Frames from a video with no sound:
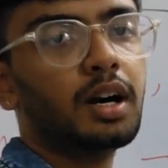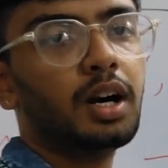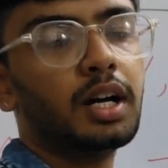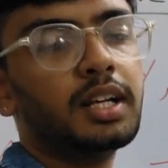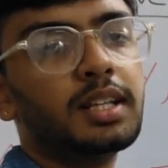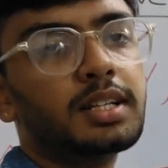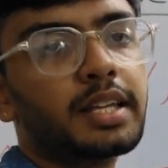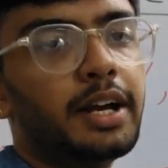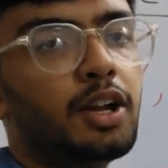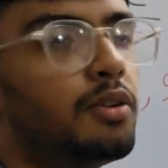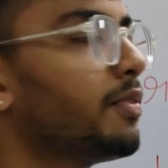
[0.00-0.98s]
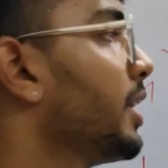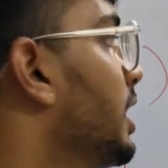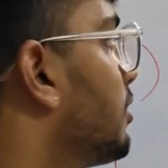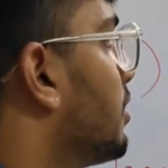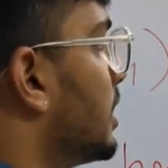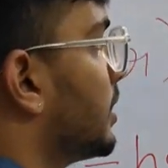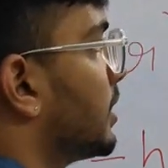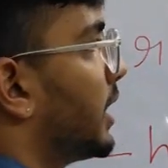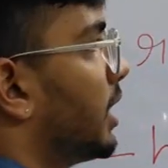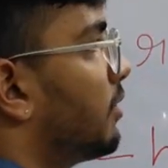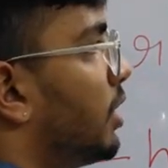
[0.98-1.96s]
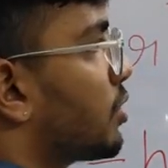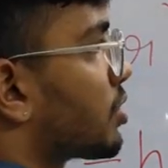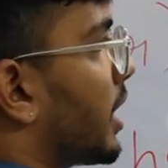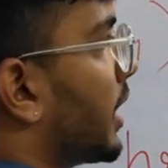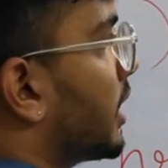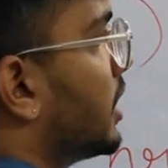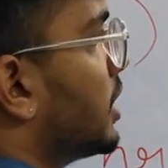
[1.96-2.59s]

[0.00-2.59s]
another side of equal to sign.